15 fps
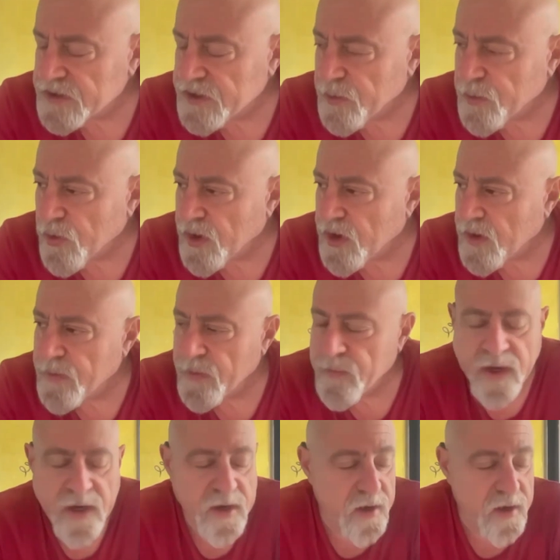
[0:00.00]
you brought it up a
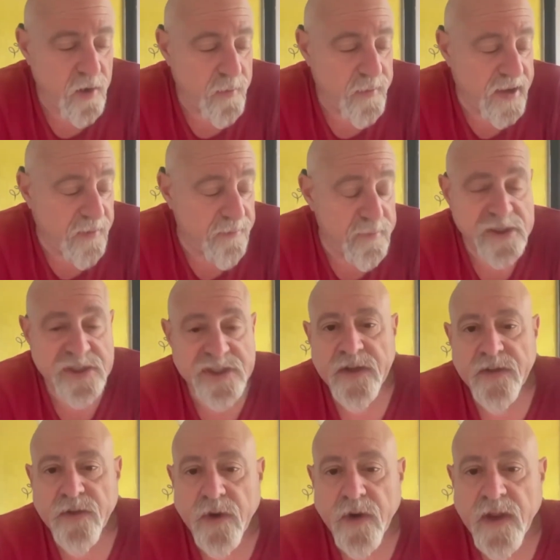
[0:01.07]
minute ago about machine
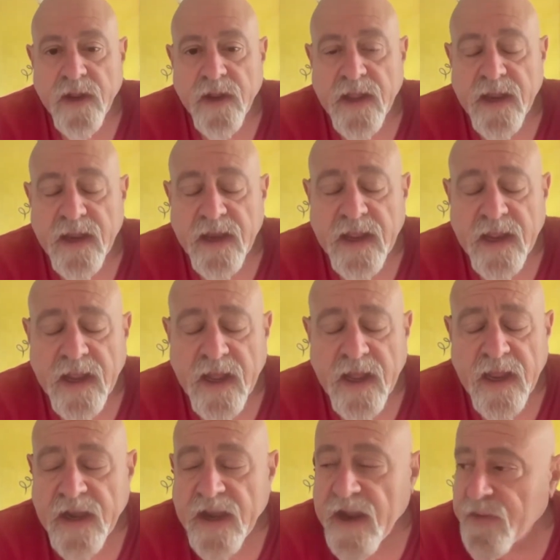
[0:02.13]
learning and AI
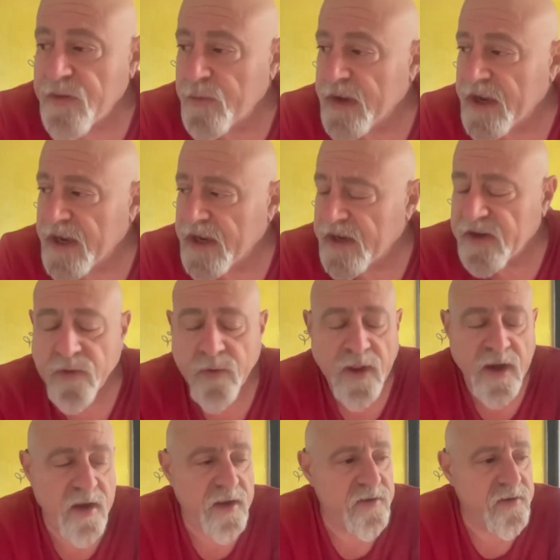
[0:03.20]
and how they're being
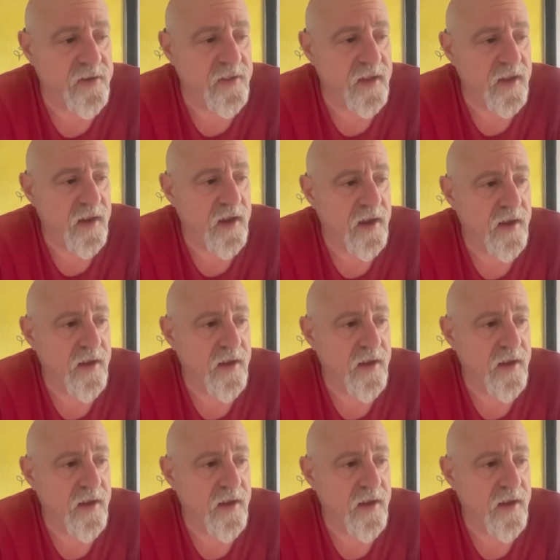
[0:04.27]
integrated into the